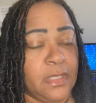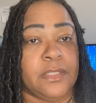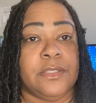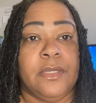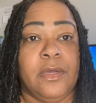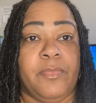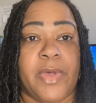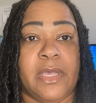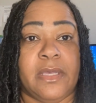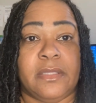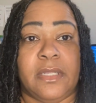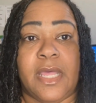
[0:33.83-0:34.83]
you know, in my
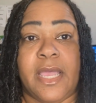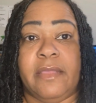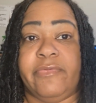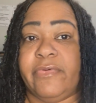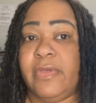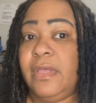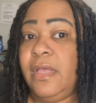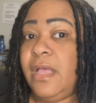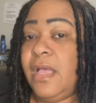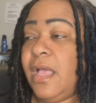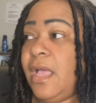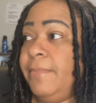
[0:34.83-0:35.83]
other life,
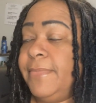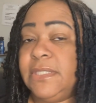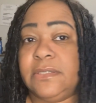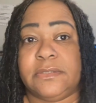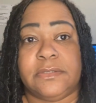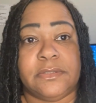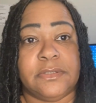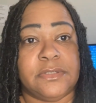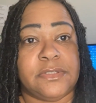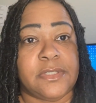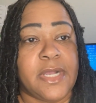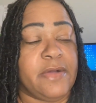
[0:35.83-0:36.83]
I'm a
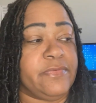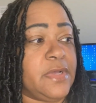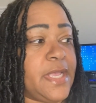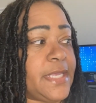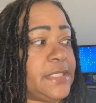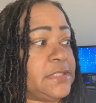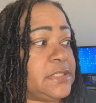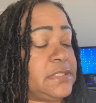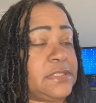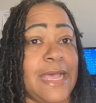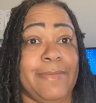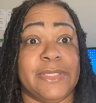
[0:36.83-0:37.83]
travel agent.
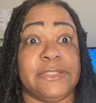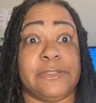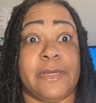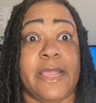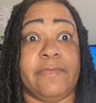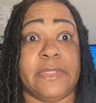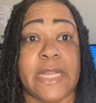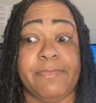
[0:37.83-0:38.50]
So I've been traveling.